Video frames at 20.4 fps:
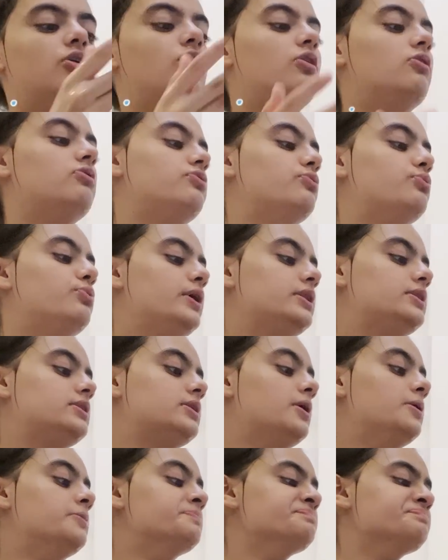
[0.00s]
off with
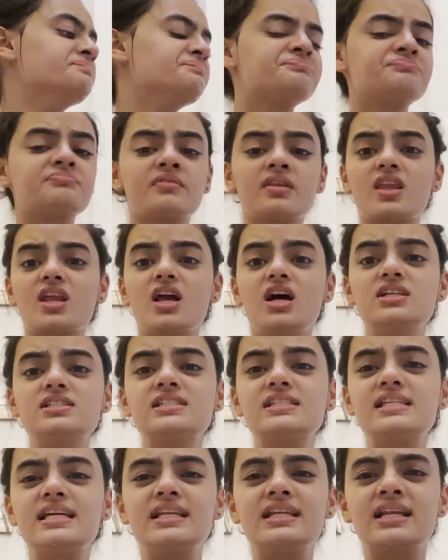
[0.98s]
a
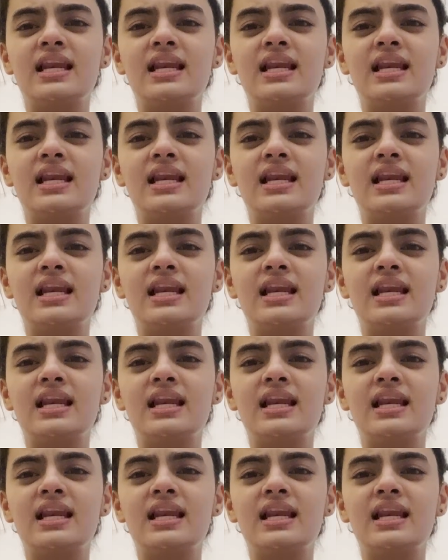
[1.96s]
skin